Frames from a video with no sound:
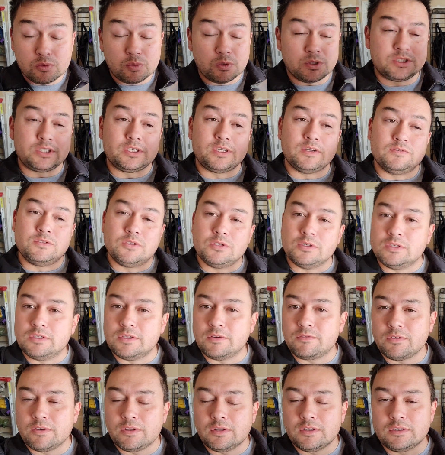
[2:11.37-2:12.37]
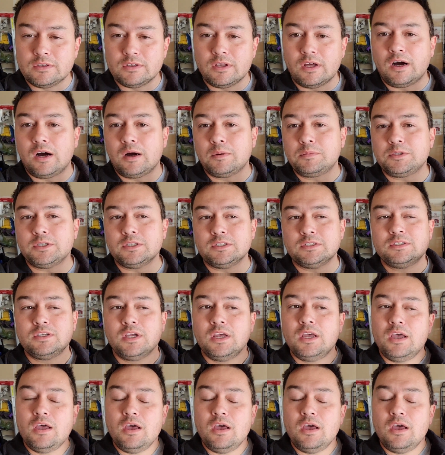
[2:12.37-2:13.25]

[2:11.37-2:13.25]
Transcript: which gives you different little options,